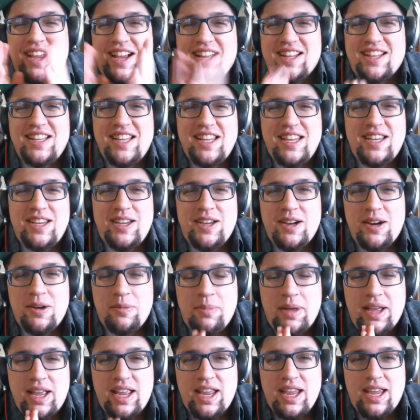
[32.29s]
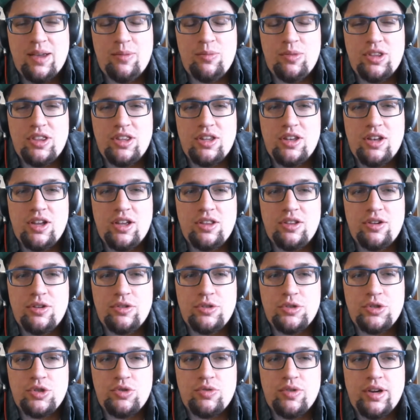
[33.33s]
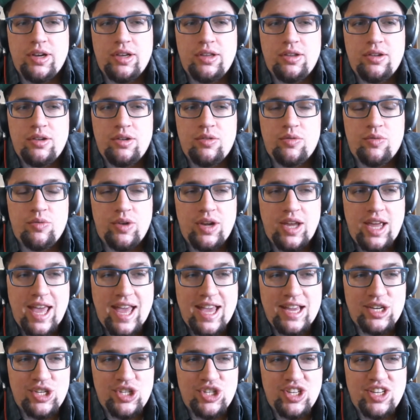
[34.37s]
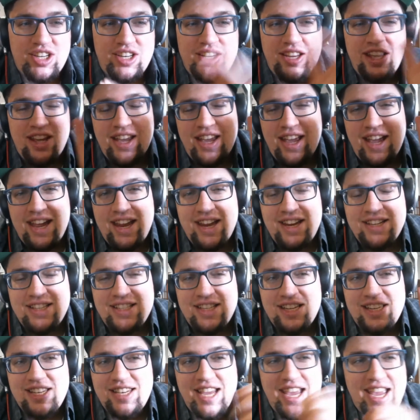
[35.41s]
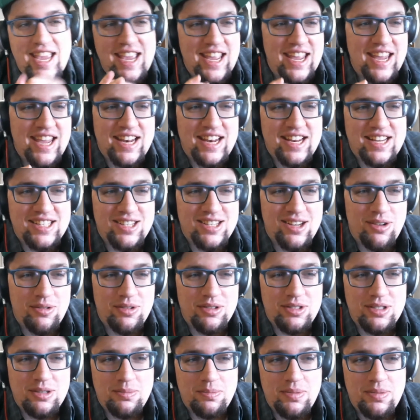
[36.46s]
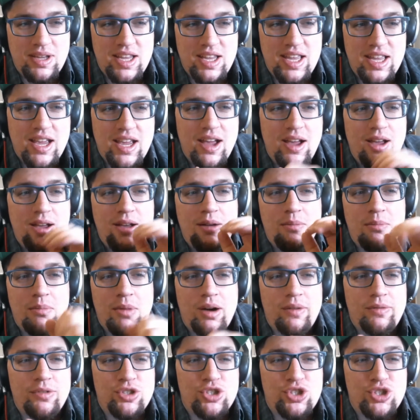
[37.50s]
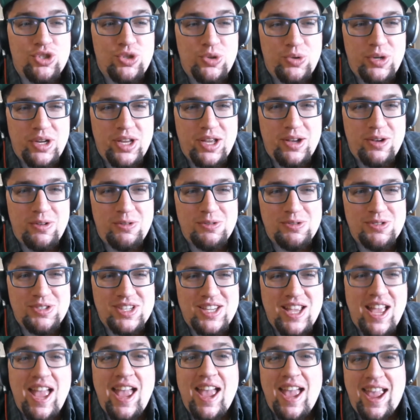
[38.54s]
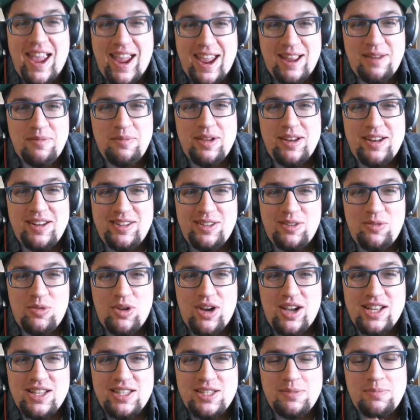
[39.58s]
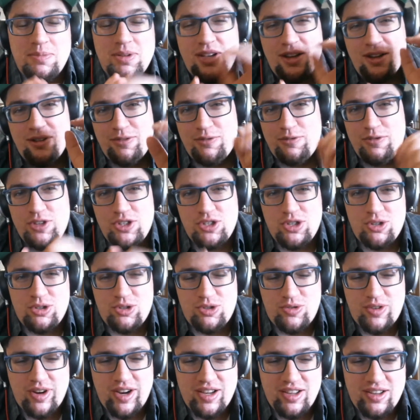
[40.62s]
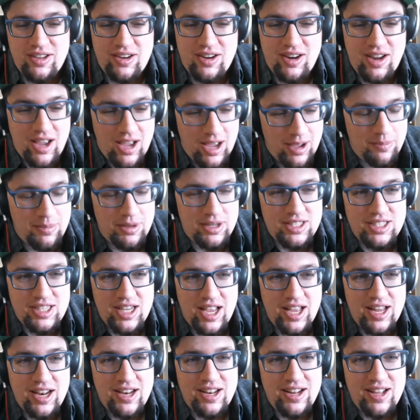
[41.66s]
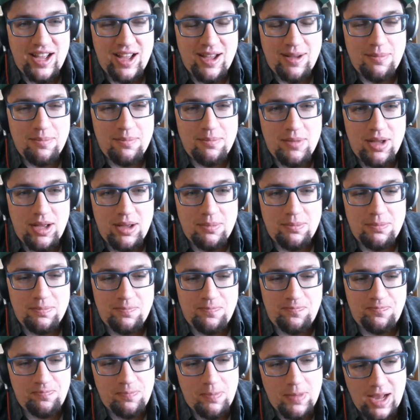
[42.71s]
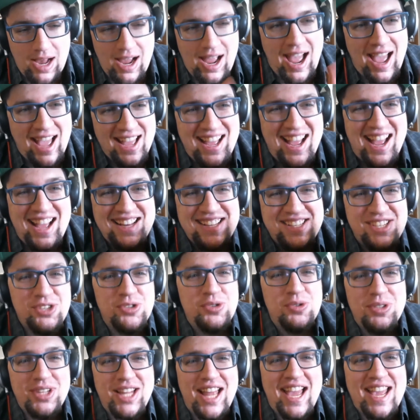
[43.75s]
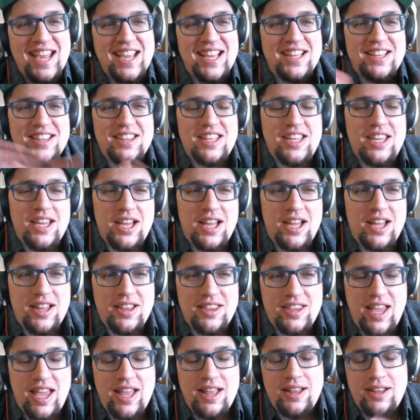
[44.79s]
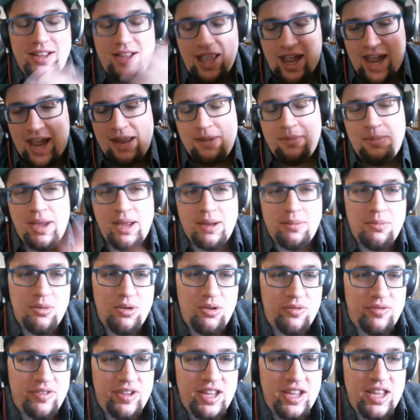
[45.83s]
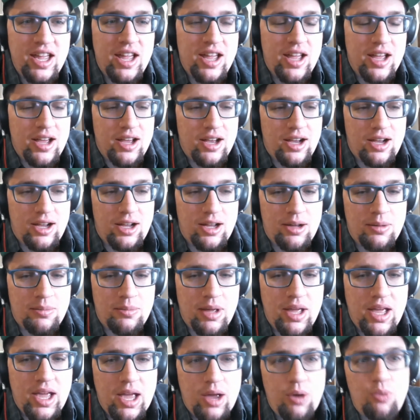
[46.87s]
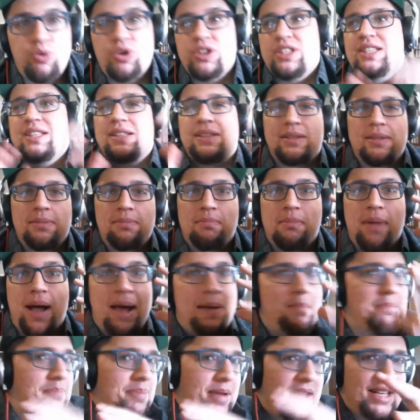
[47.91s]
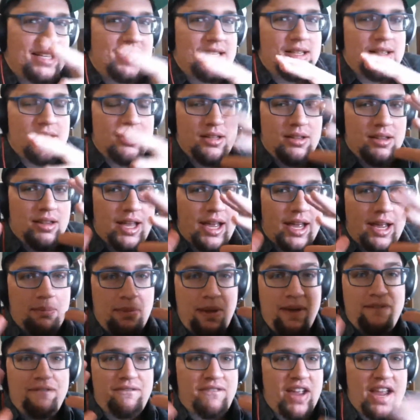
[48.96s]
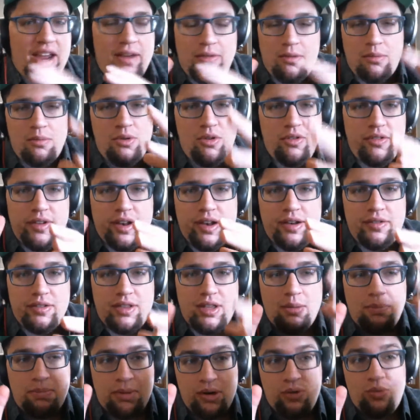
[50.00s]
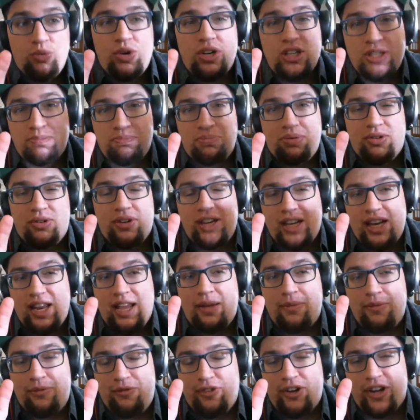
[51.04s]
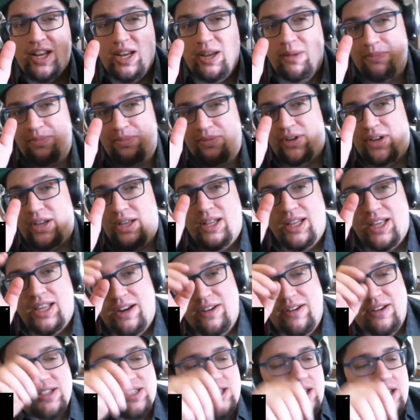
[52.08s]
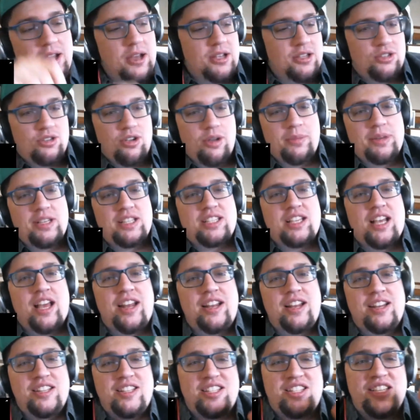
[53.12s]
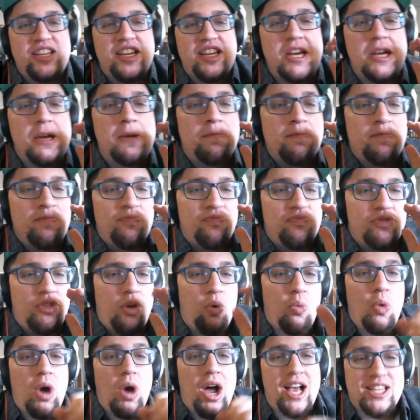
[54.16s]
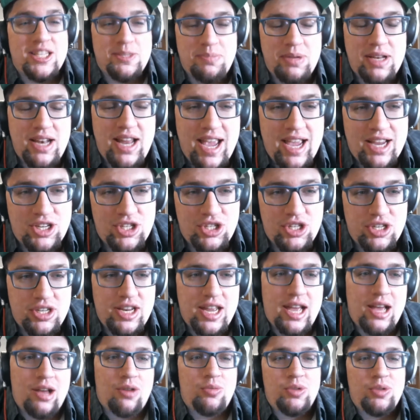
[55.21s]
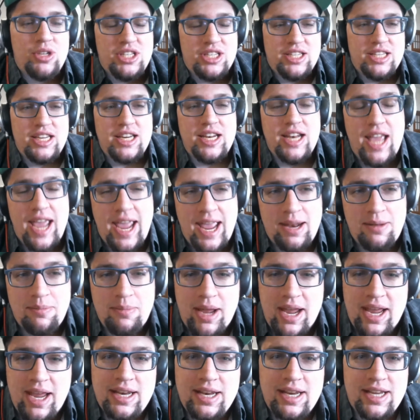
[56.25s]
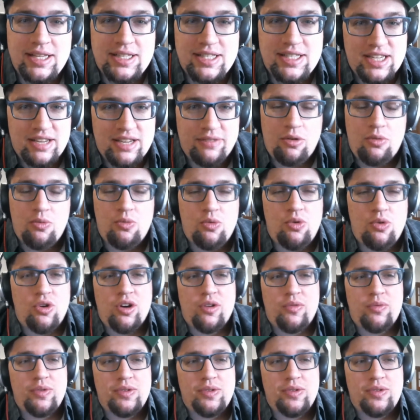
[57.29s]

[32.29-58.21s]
Ali here, back again with another trailer reaction, and today it is going to be Marvel Studios' Ant-Man and the Wasp official trailer. I'm excited. I do like the Ant-Man movie. It wasn't my best, like my favorite movie and everything, but it was pretty damn funny and pretty hilarious. So I'm excited to see the Wasp in action now. We've seen Ant-Man in Civil War.